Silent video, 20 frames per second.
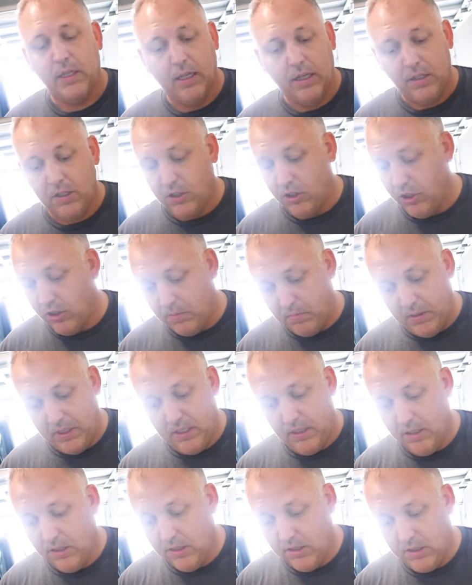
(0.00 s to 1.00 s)
that's just
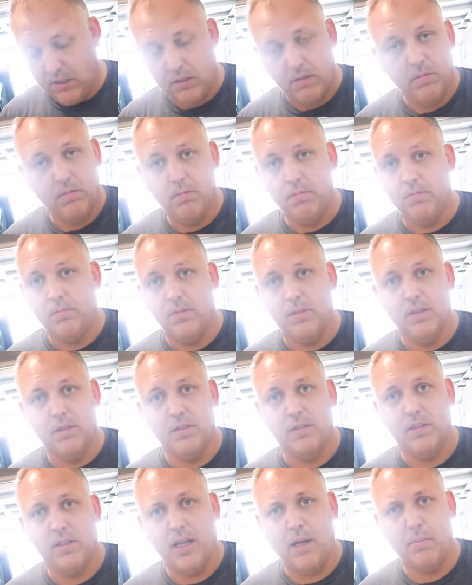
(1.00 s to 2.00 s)
because the
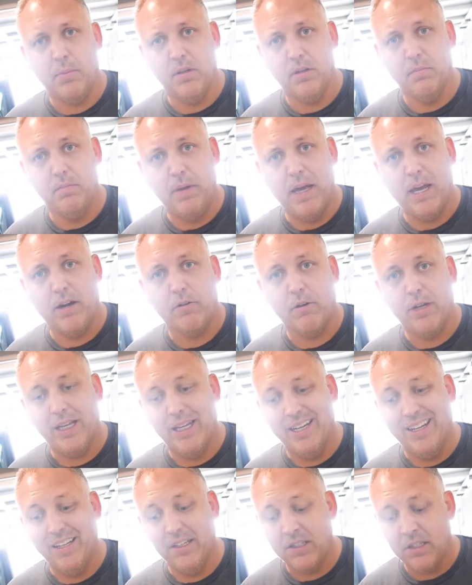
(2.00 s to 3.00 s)
type of battery
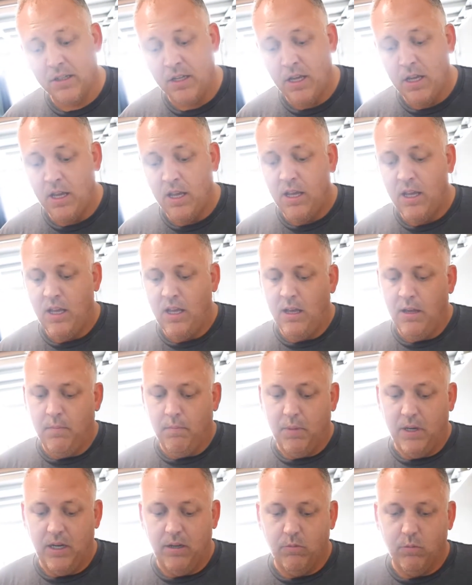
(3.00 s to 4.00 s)
it is.
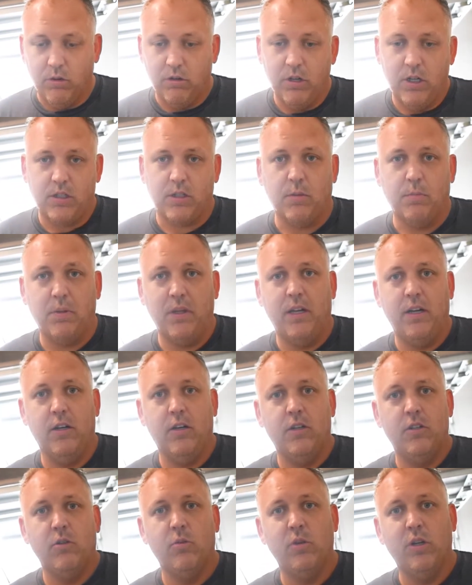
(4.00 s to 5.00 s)
But we're also planning
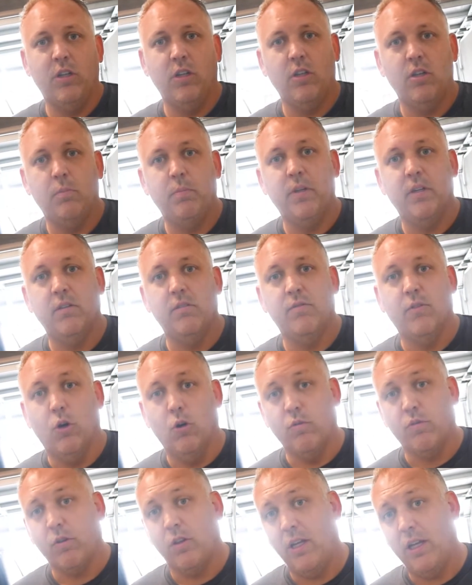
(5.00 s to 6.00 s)
on doing a little bit of
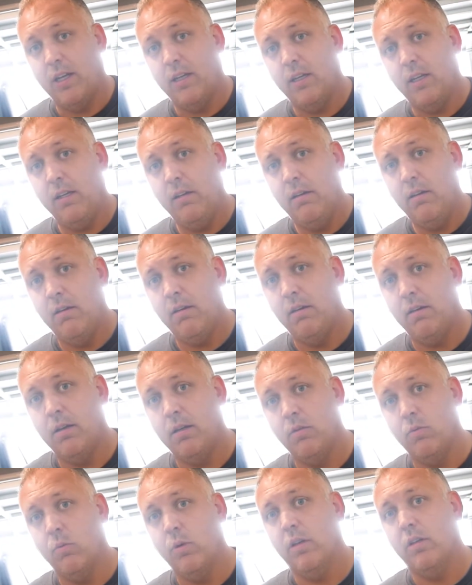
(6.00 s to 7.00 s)
overlanding,
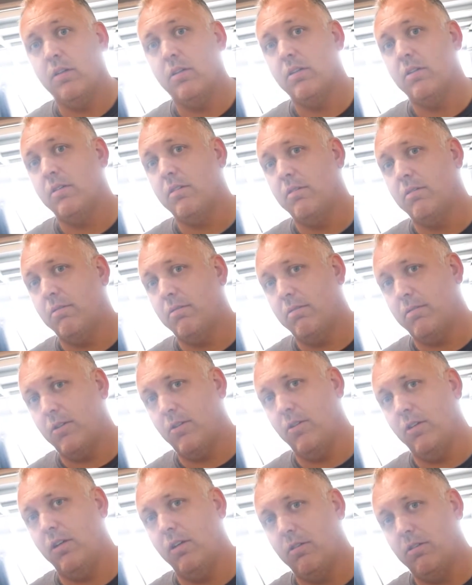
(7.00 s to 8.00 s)
which
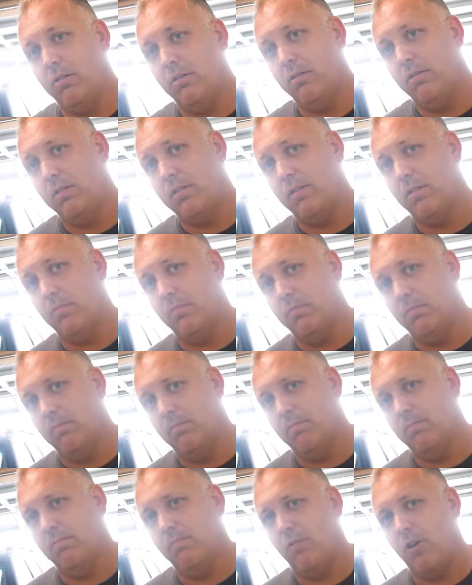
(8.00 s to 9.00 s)
could include
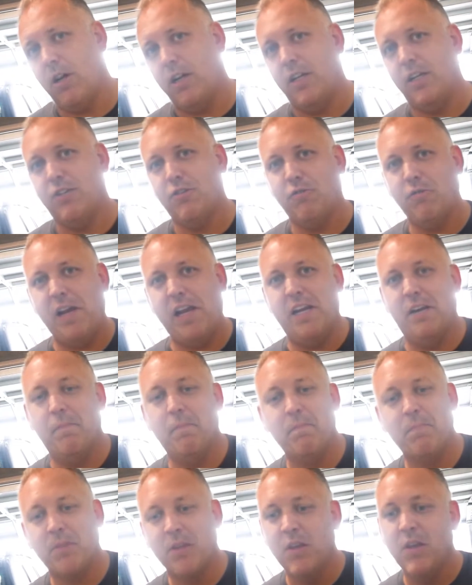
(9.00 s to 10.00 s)
some rocky terrain.
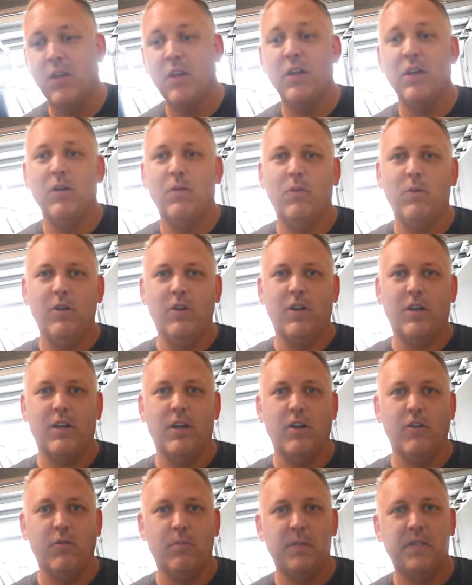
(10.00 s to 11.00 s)
We're not
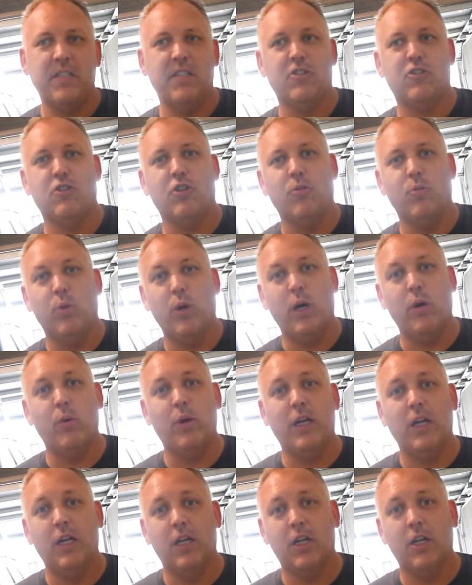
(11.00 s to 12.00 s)
100% sure where
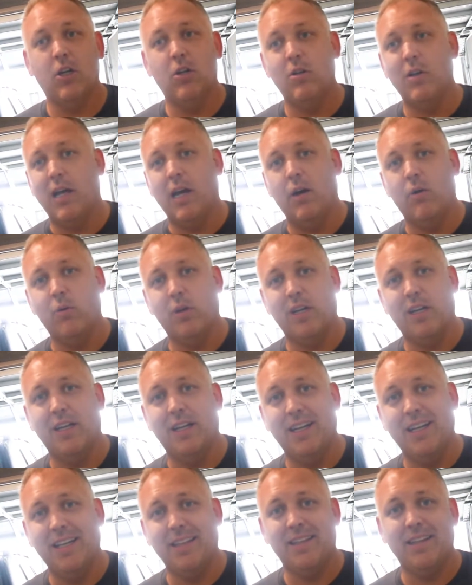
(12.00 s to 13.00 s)
we're going to go, how we're going
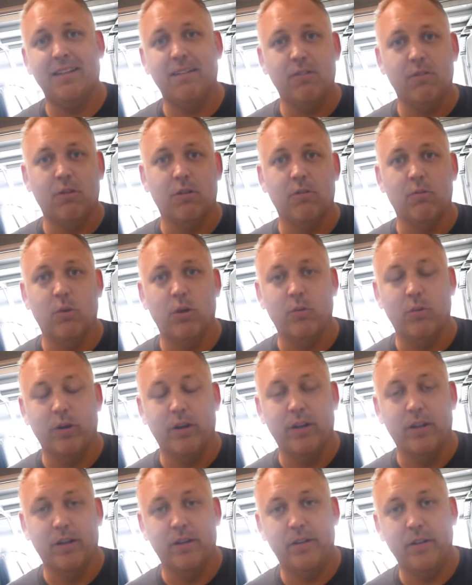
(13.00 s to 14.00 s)
to get there, or what we're
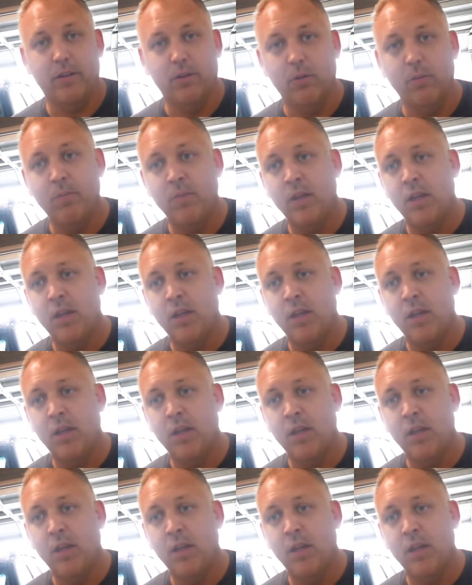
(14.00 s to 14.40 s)
going to do,